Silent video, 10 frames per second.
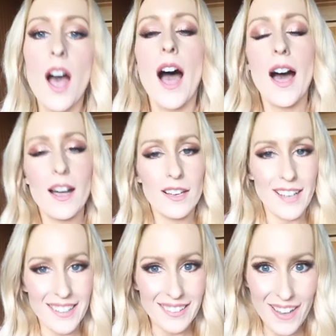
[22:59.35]

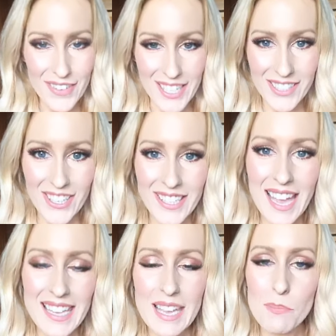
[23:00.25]
Ah, I love it.
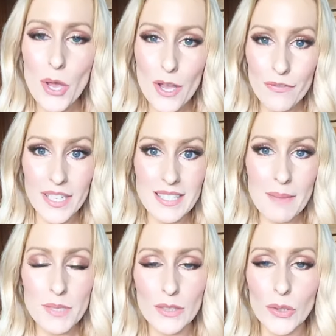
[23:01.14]
Okay, yeah, perfect.
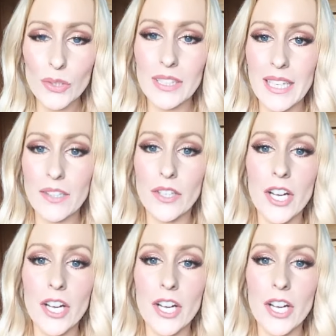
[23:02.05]
Absolutely. You know,